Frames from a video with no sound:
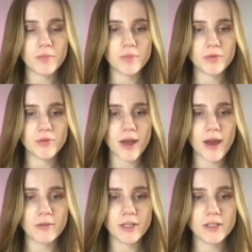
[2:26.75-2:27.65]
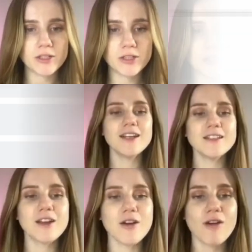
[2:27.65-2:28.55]
brownish. And I
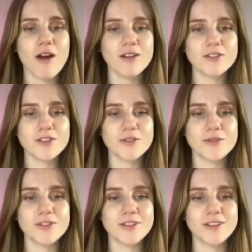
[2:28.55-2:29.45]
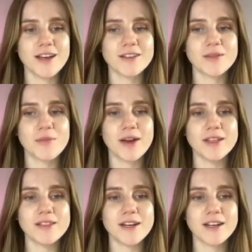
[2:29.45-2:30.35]
can go on to select
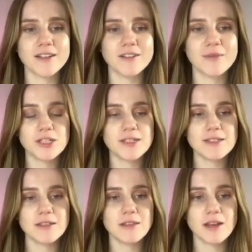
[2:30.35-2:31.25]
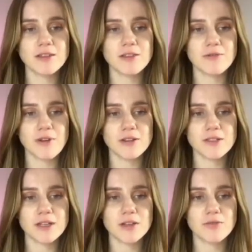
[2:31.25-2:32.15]
my title. I'm gonna select the fonts
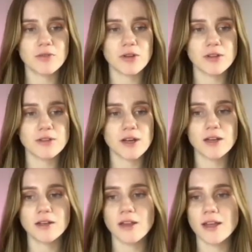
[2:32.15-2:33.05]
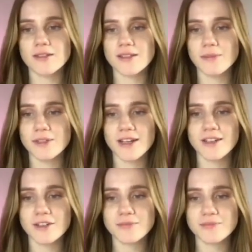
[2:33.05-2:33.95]
here for the title and
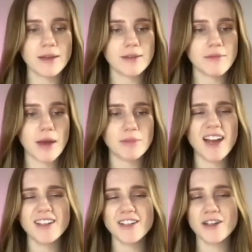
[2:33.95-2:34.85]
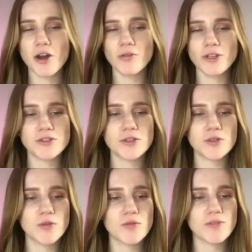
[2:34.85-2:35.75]
subtitle. I'm not gonna go
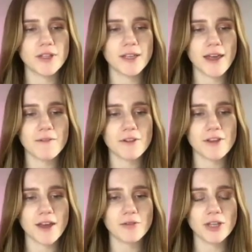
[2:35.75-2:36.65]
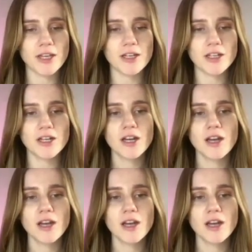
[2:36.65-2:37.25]
into filling everything out here,